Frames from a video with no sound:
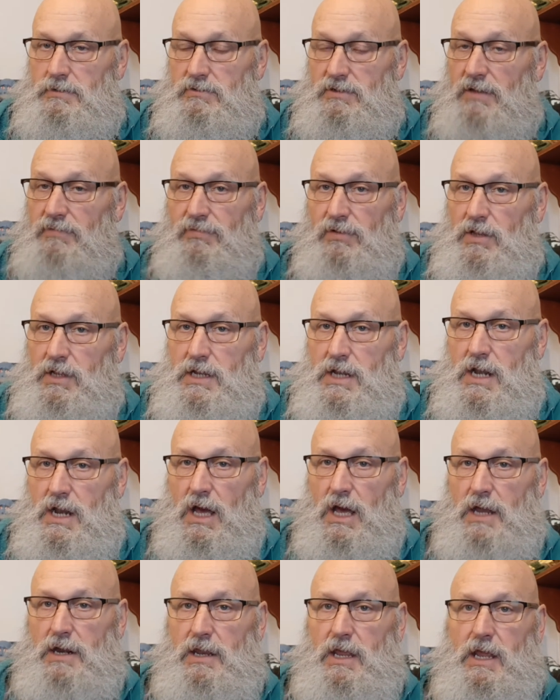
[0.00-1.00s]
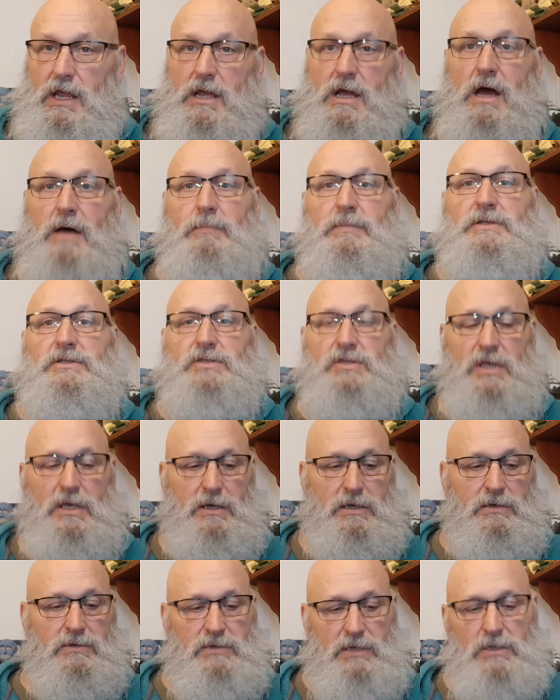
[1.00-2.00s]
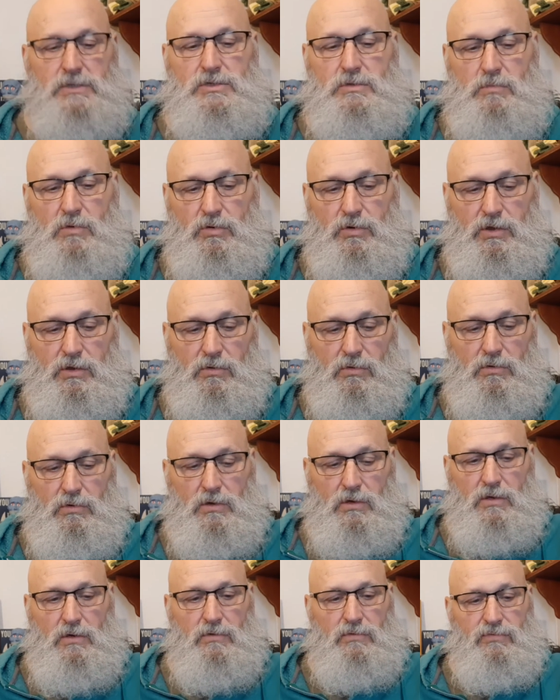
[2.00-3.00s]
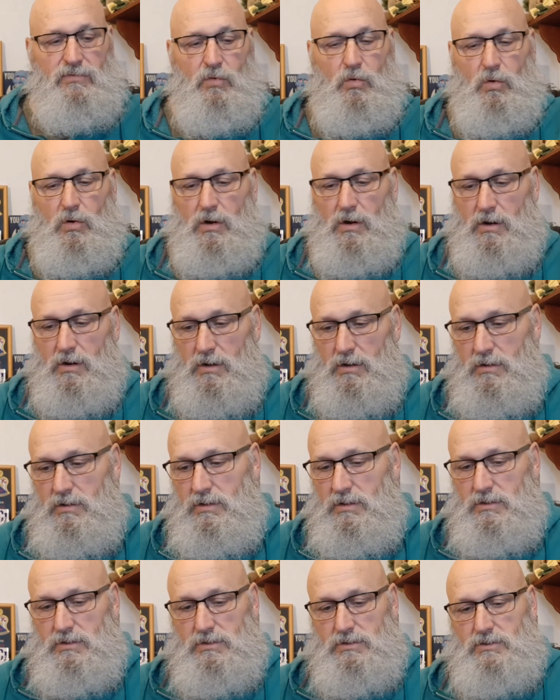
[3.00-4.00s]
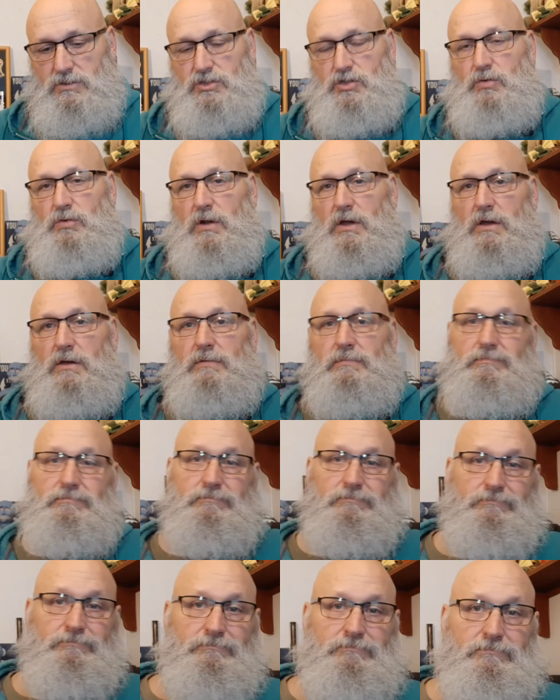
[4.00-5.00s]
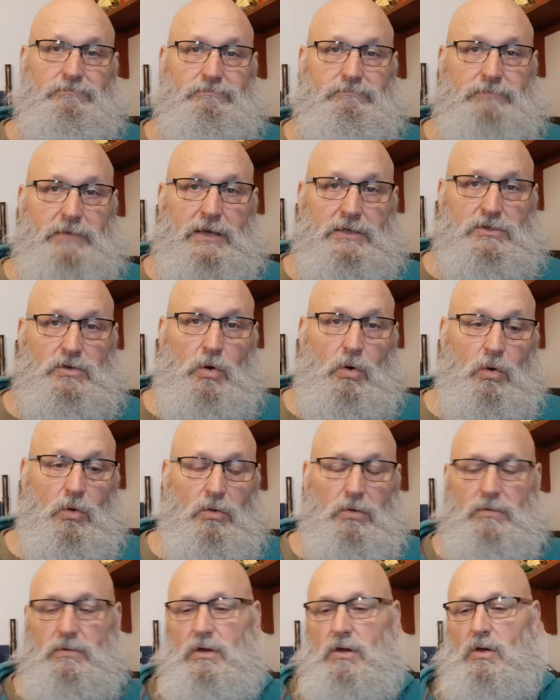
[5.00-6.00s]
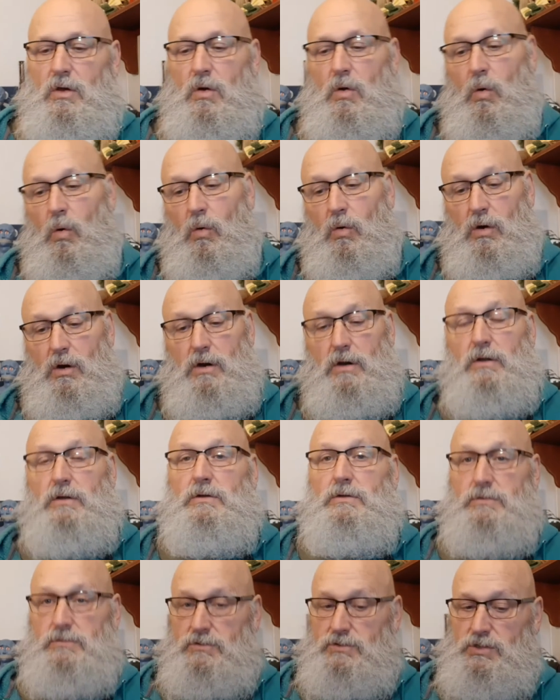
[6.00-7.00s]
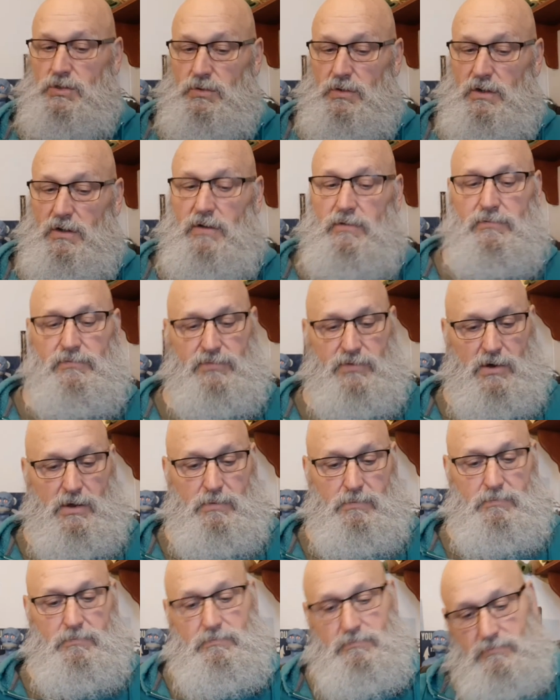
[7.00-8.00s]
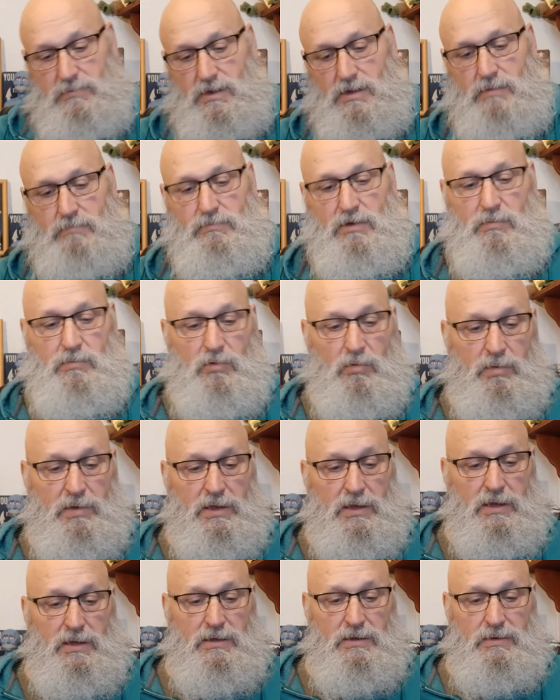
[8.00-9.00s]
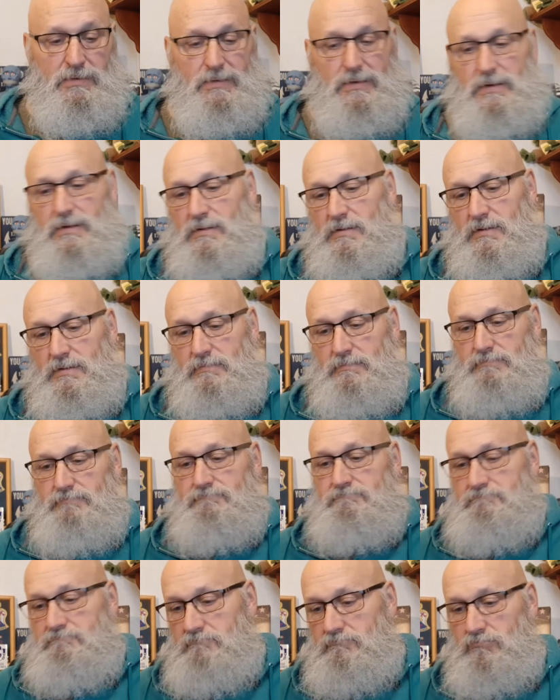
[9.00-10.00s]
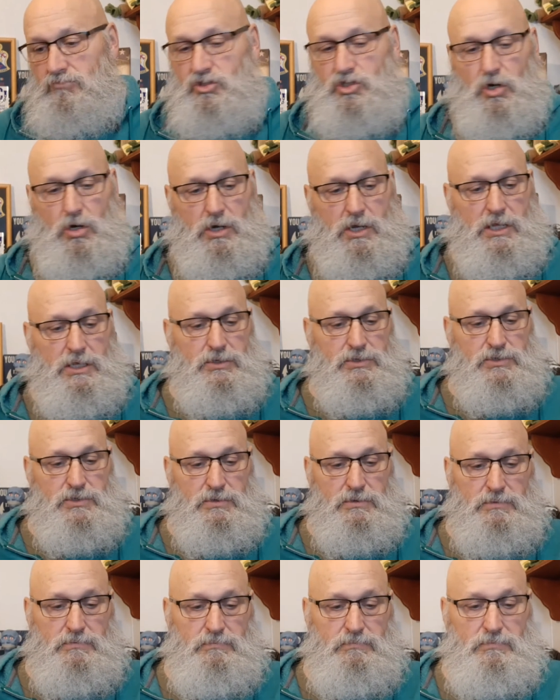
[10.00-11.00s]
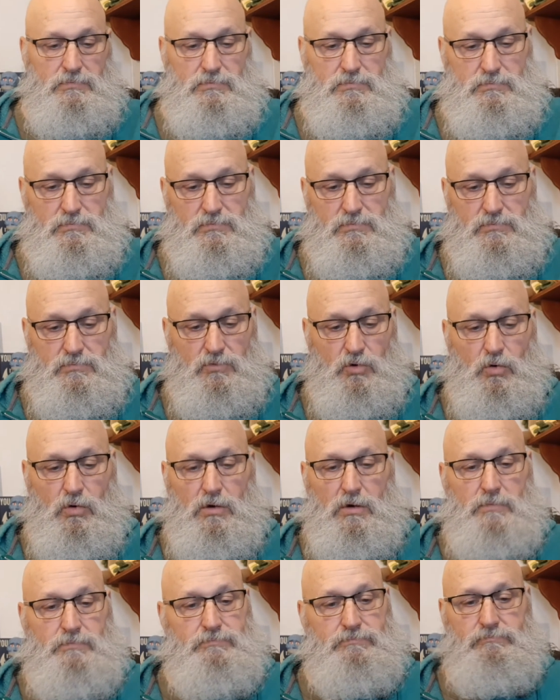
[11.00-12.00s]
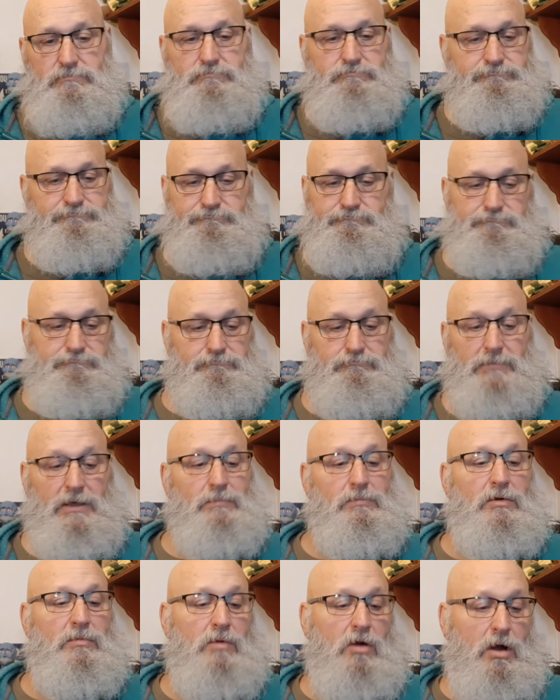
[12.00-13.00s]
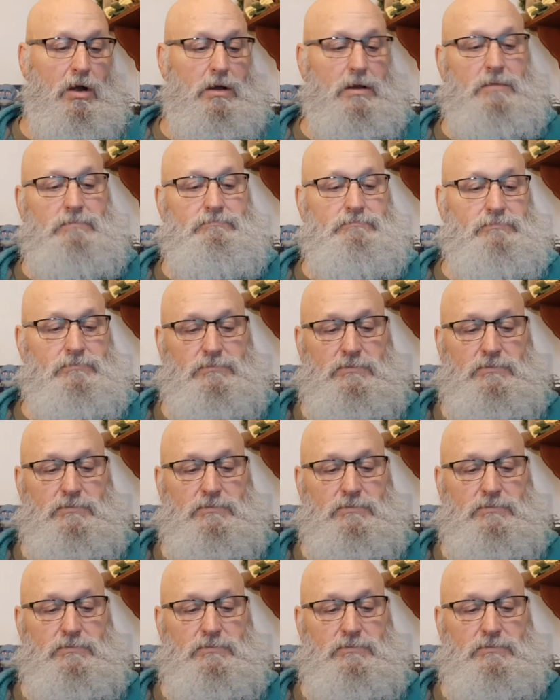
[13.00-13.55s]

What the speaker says: definitely not a compensated testimonial for tuna as a whole, or tuna from Bumblebee, Starkist, or Member Mark,